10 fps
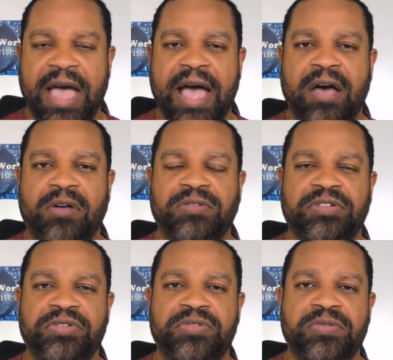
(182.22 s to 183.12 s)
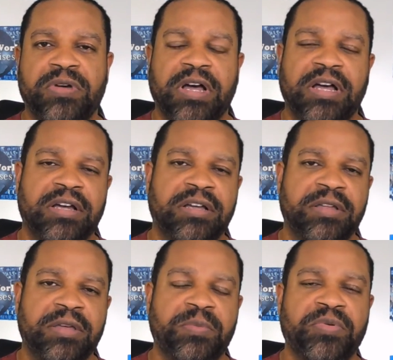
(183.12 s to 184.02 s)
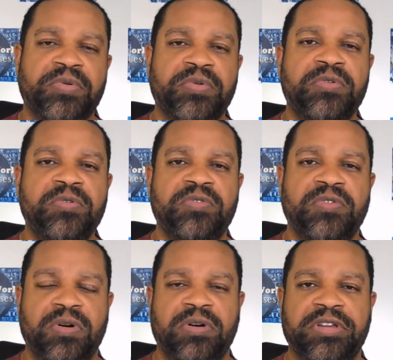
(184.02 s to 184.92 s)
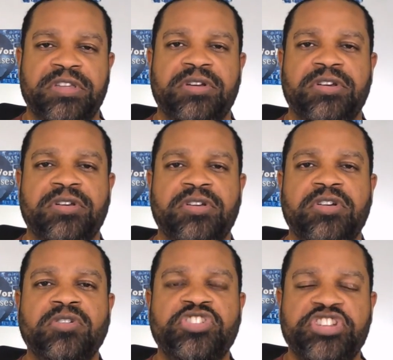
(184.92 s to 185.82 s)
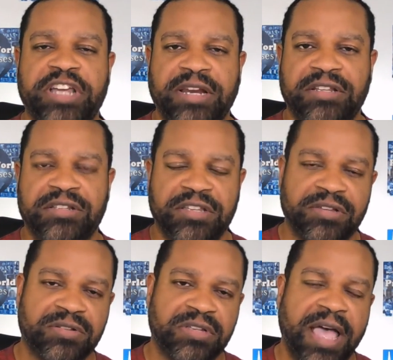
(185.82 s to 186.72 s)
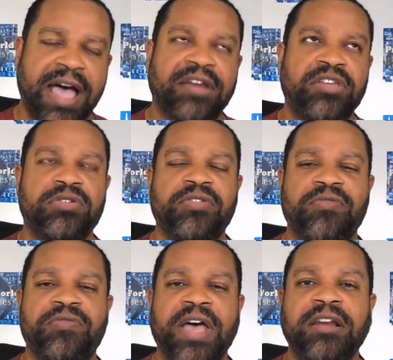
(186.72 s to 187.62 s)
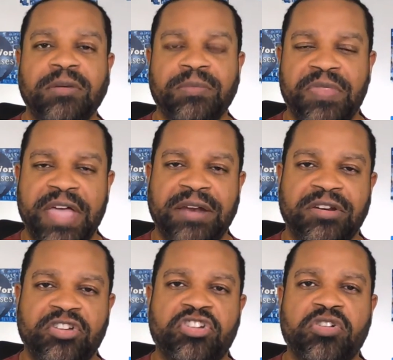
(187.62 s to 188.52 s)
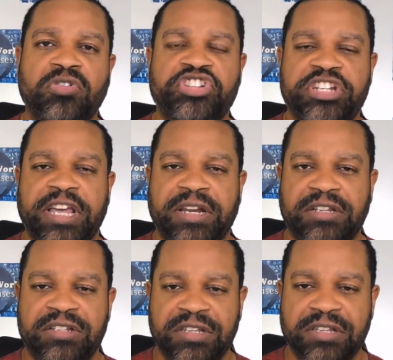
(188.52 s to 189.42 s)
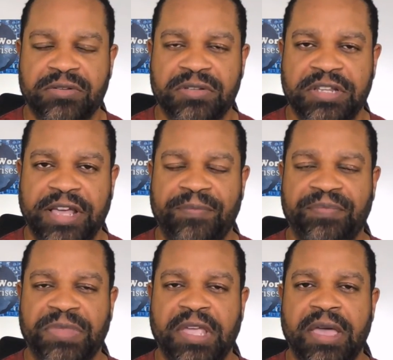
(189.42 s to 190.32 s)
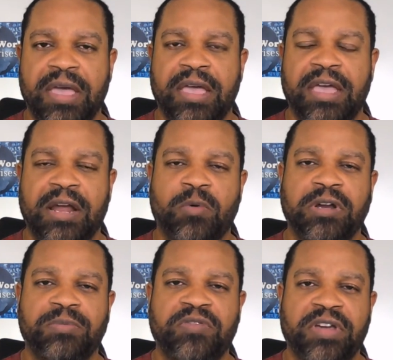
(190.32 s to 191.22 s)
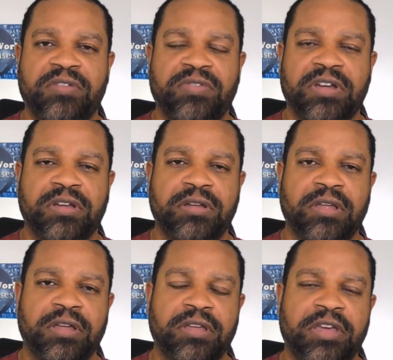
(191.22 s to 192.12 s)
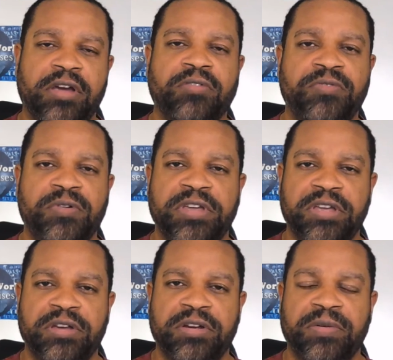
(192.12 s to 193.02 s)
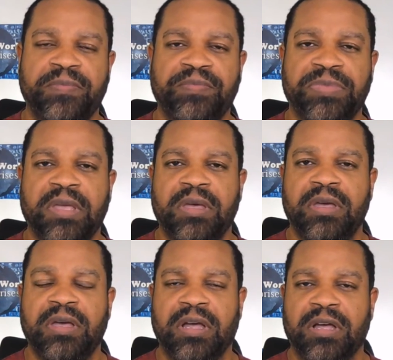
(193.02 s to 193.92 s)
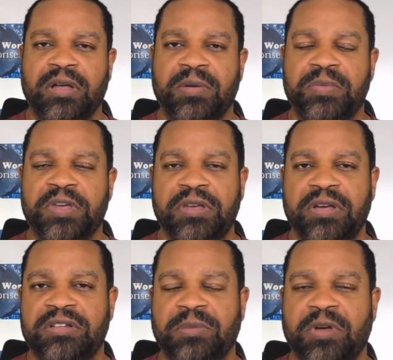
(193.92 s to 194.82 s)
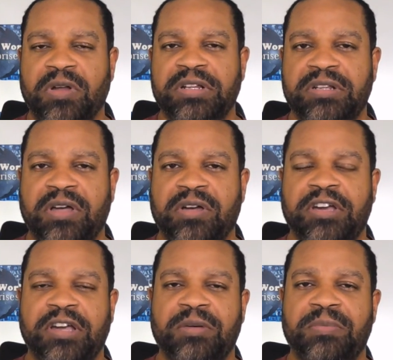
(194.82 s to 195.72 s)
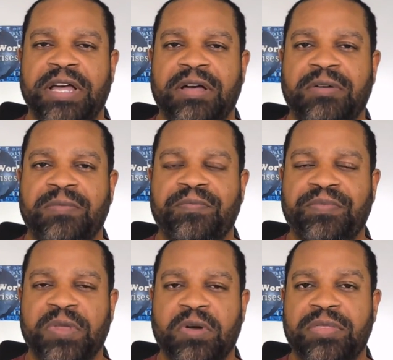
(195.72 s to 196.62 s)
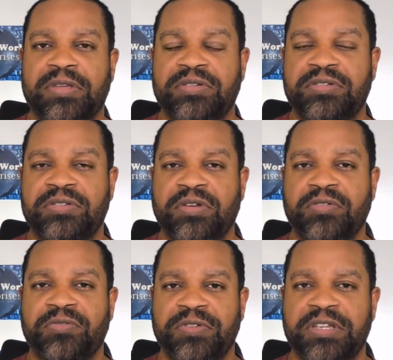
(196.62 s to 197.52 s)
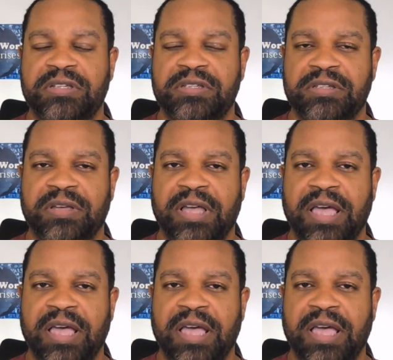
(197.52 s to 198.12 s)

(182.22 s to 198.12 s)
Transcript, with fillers: How to uh, improve on your negotiating skill set. How do you develop that negotiating skill set? And I want to be very, very careful here uh, because I'm only talking about on the surface,